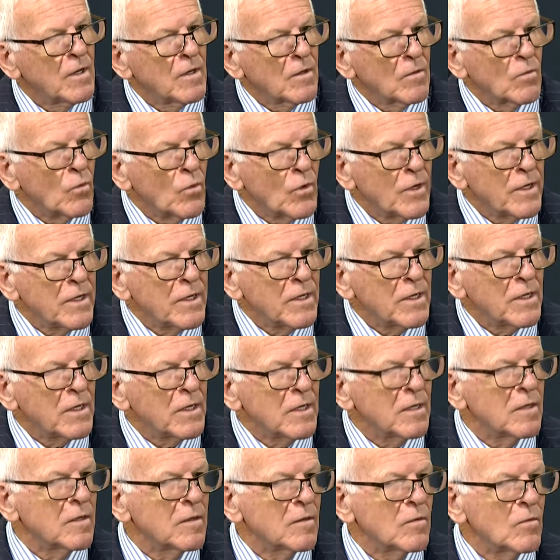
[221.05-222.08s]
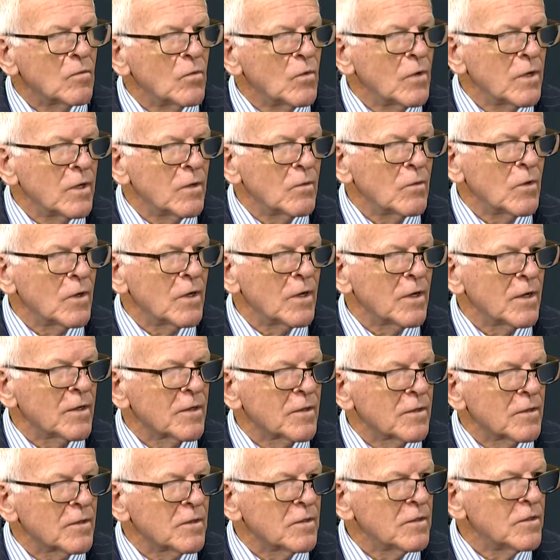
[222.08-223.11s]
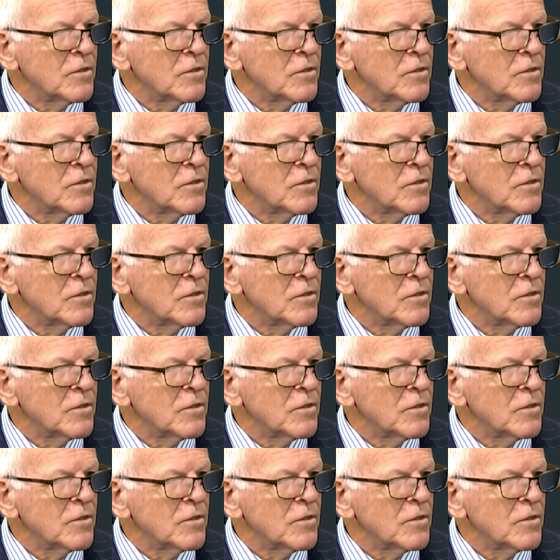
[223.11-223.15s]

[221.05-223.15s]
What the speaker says: we were